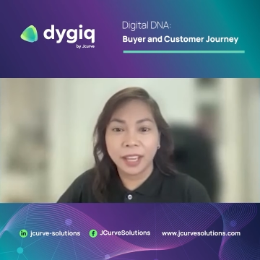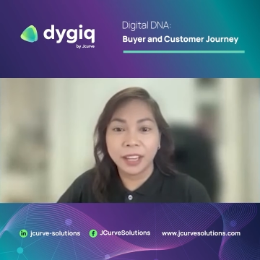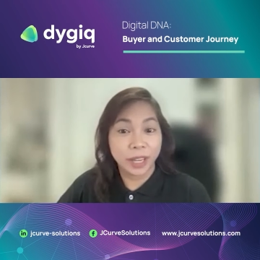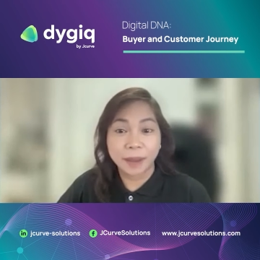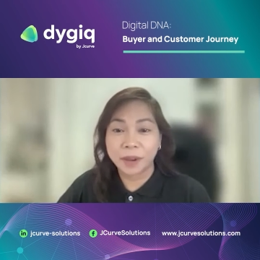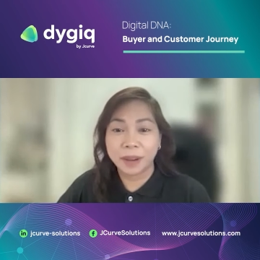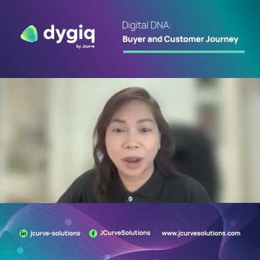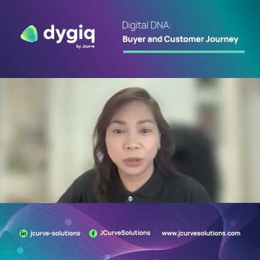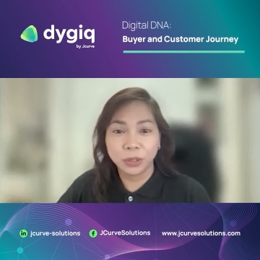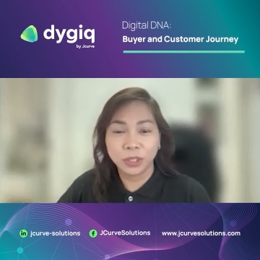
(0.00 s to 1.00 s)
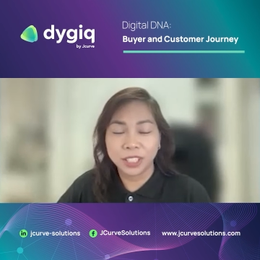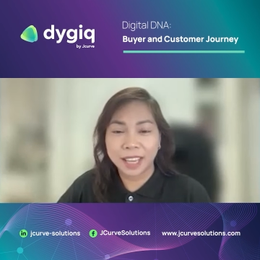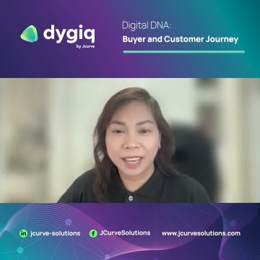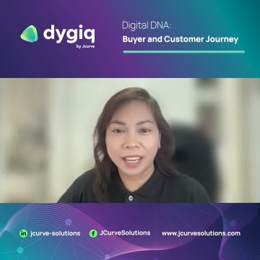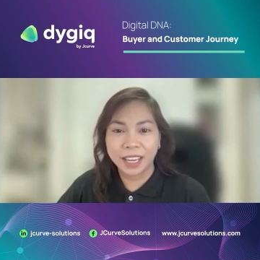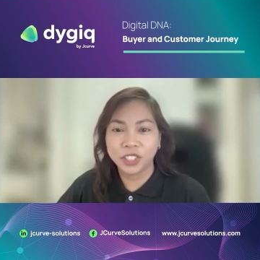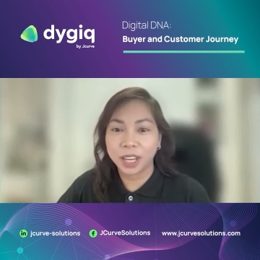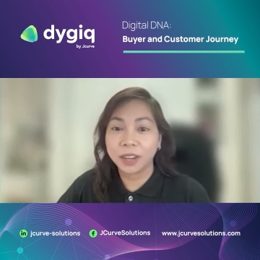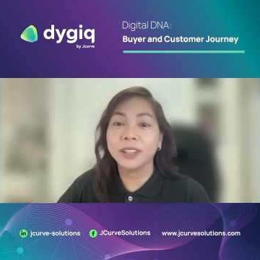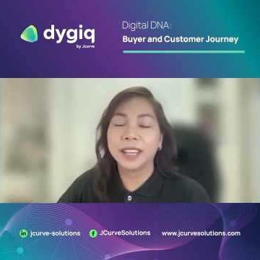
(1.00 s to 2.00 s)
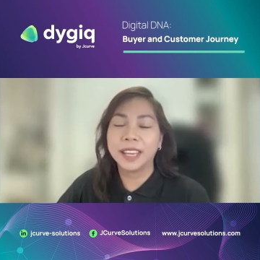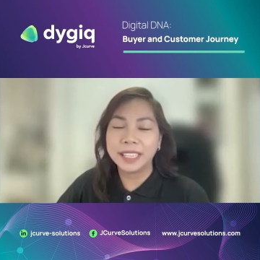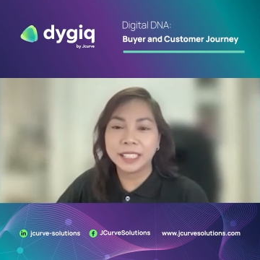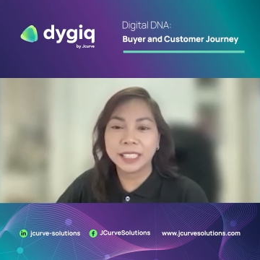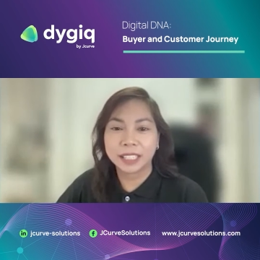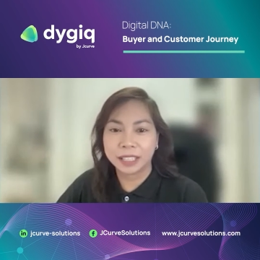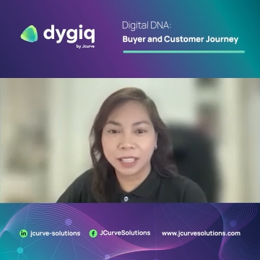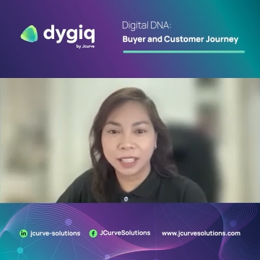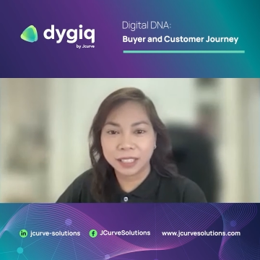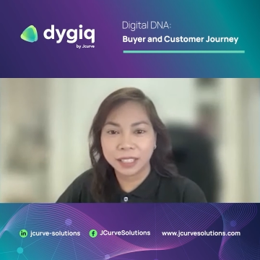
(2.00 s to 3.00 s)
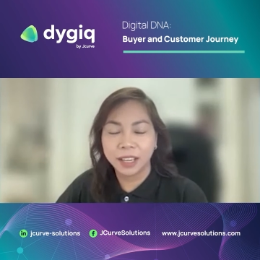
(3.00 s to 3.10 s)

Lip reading: And then when I'm about to decide, I check on the case studies,